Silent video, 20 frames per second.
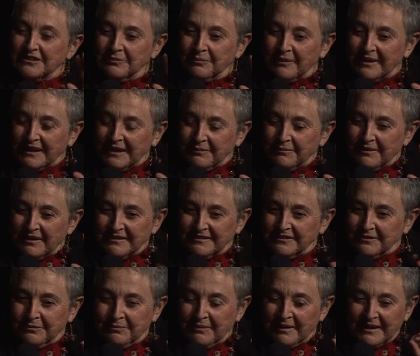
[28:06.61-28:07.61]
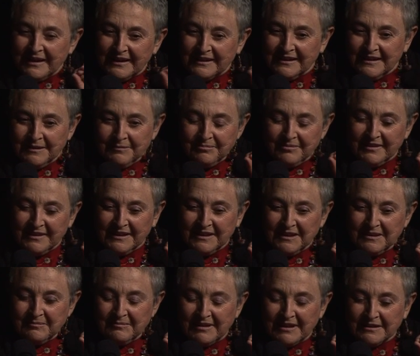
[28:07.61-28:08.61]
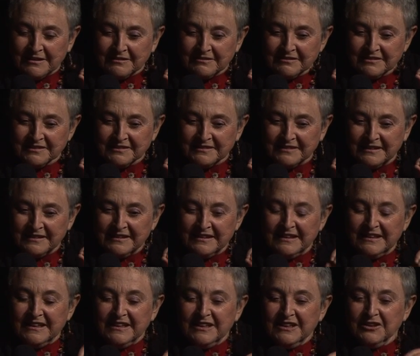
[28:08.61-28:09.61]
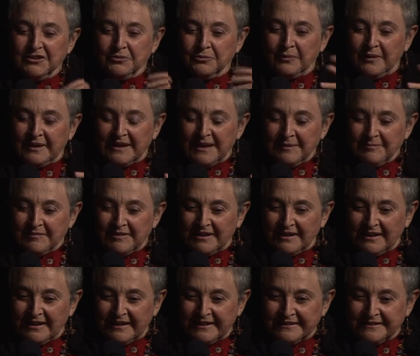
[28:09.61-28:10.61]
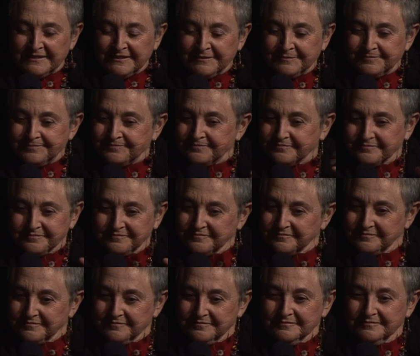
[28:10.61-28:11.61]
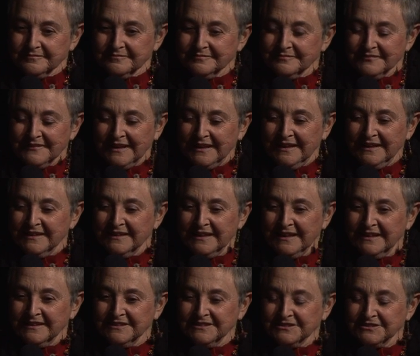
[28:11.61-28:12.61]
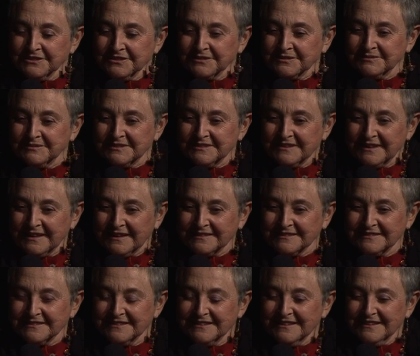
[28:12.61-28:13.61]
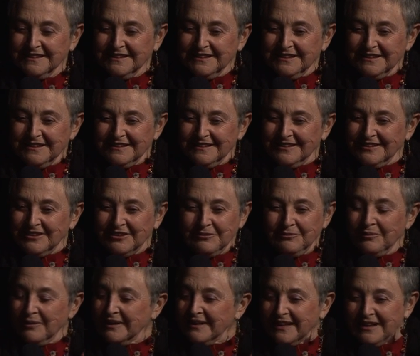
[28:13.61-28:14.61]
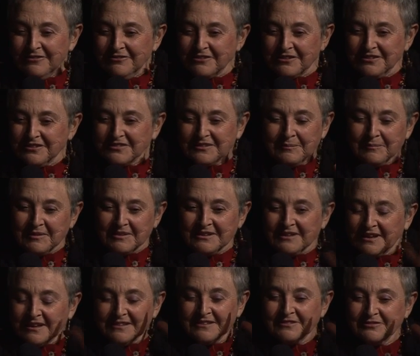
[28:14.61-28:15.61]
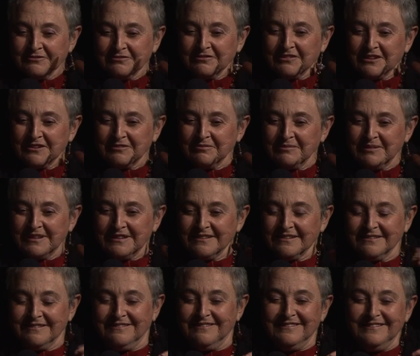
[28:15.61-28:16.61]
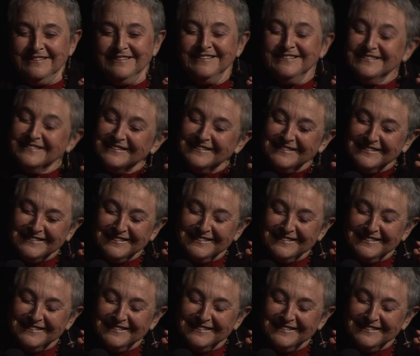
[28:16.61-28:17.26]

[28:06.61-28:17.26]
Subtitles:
The way I keep thinking about it, Krista, is when I'm kind in any circumstance, whatever, someone cuts in front of me in the